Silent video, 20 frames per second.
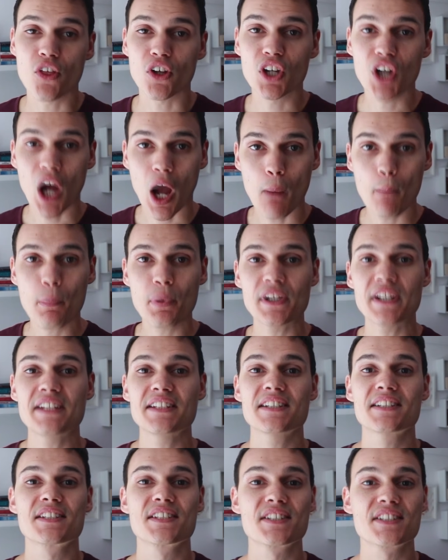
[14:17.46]
the company
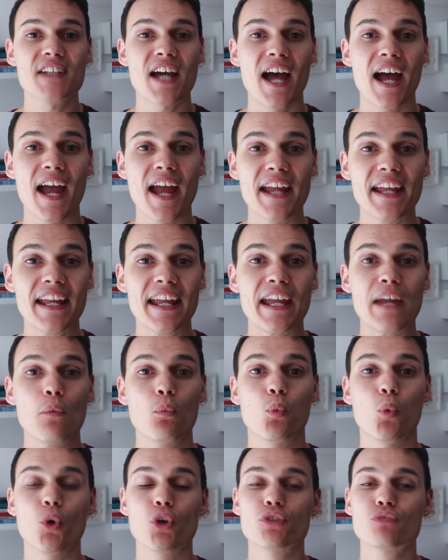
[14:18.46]
did say
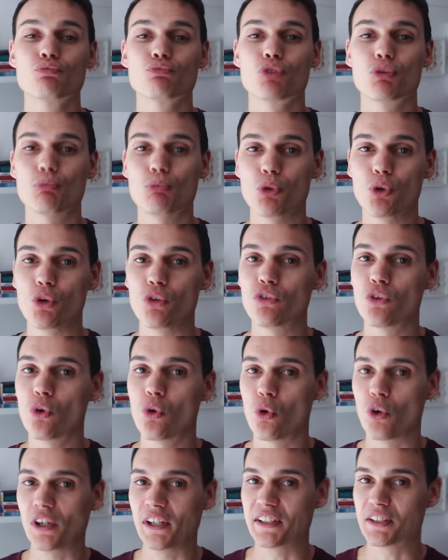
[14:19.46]
it wouldn't remove
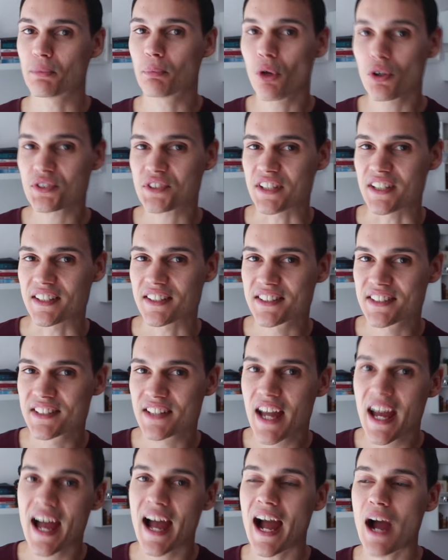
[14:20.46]
oily deposits.